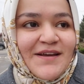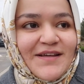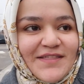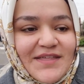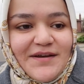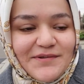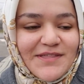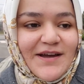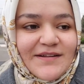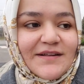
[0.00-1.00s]
because I was
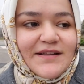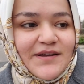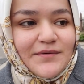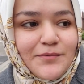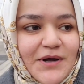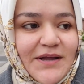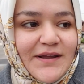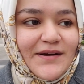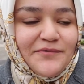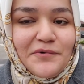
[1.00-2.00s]
kind of like,
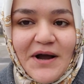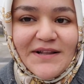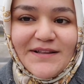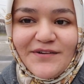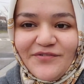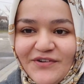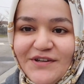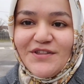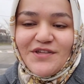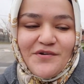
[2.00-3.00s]
wait, why did it
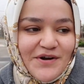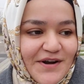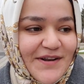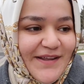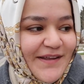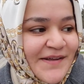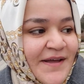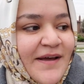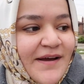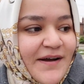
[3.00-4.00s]
finish so early?
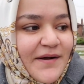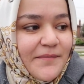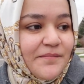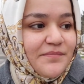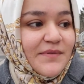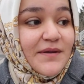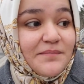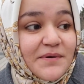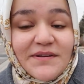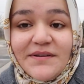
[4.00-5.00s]

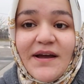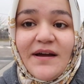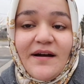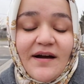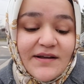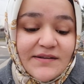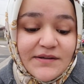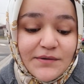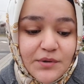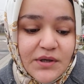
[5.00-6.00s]
But yeah, I
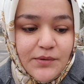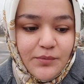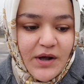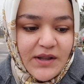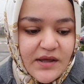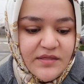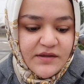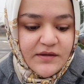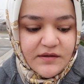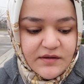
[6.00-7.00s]
did really well. I
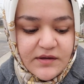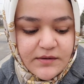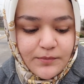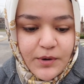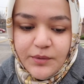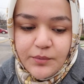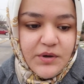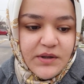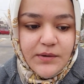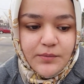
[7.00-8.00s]
think it went
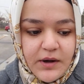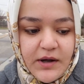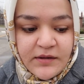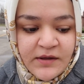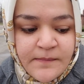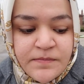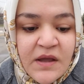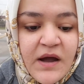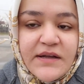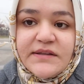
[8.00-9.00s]
really well.
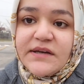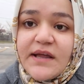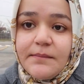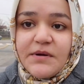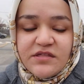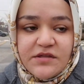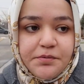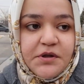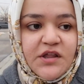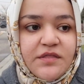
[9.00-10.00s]
I did get my
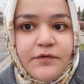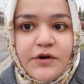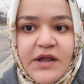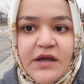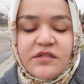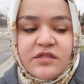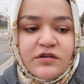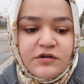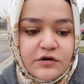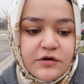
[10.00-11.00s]
supplies for next
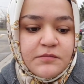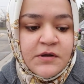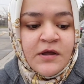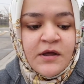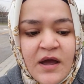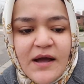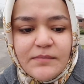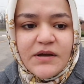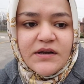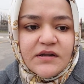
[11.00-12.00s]
term.
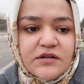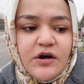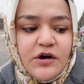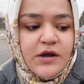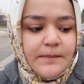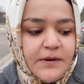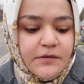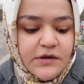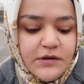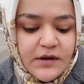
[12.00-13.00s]
I'm gonna talk
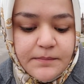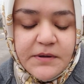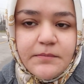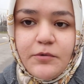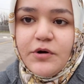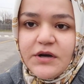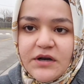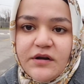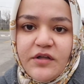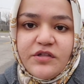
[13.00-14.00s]
about it a bit more in
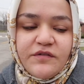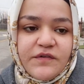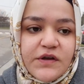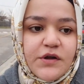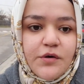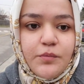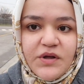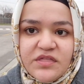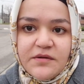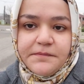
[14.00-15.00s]
another video,
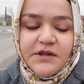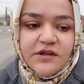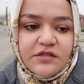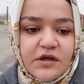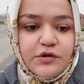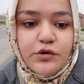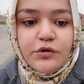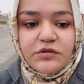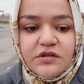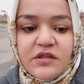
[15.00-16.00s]
what supplies I
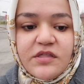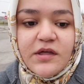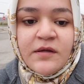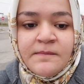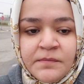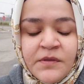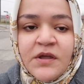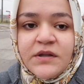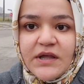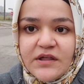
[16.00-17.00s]
use, because like
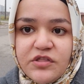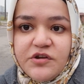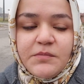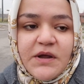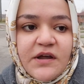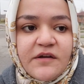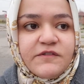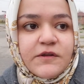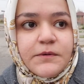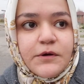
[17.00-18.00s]
next term I
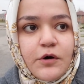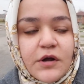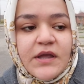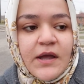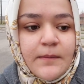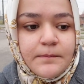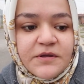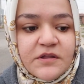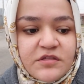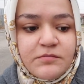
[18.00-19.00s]
have to be on
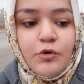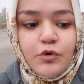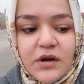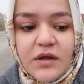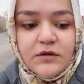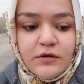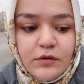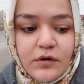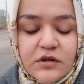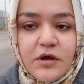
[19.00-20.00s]
campus more, and then
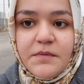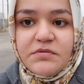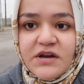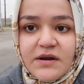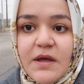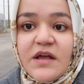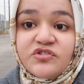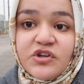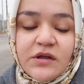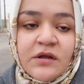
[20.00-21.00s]
on top of that I'm
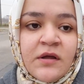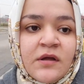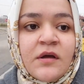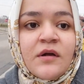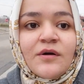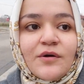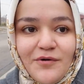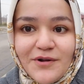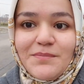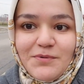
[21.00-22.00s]
actually
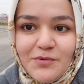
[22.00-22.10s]
going to be